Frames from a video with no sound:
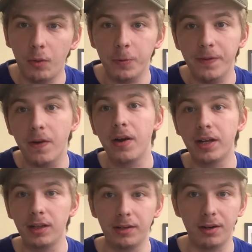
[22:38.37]
want to be
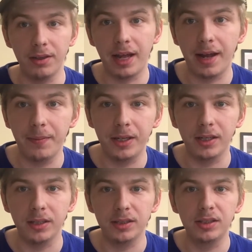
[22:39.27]
very clear on that,
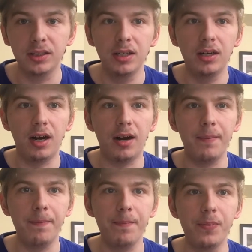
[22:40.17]
because
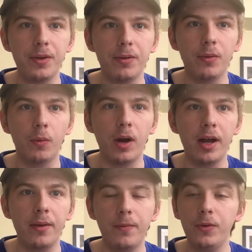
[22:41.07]
the
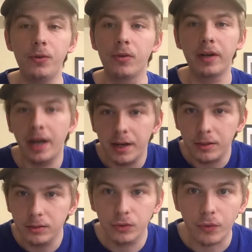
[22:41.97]
way you
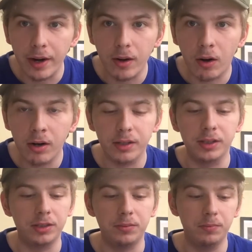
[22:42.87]
create great
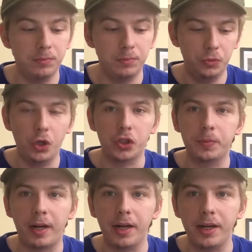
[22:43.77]
art is
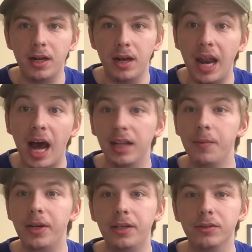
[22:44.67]
just by
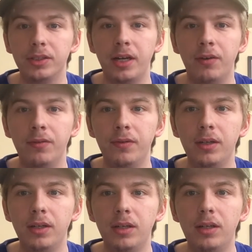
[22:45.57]
not limiting yourself
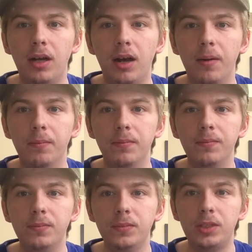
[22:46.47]

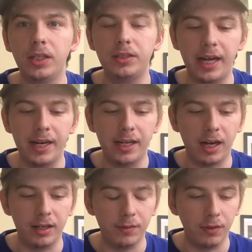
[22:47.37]
to any
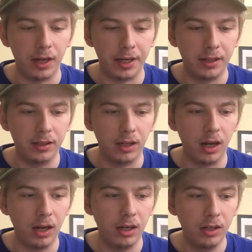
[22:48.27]
kind of like
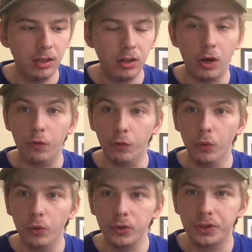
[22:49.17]

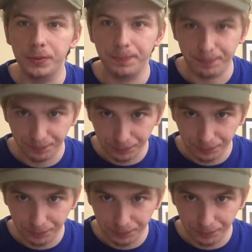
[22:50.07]
rules